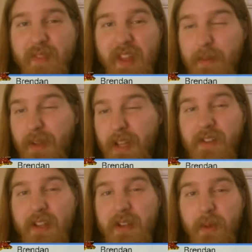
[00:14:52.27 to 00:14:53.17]
And I
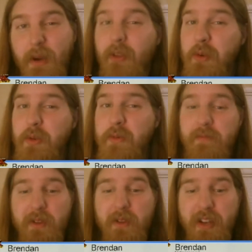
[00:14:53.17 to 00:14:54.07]
believed it, but it was cool.
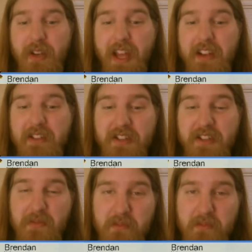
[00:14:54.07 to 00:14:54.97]
It was a good action scene.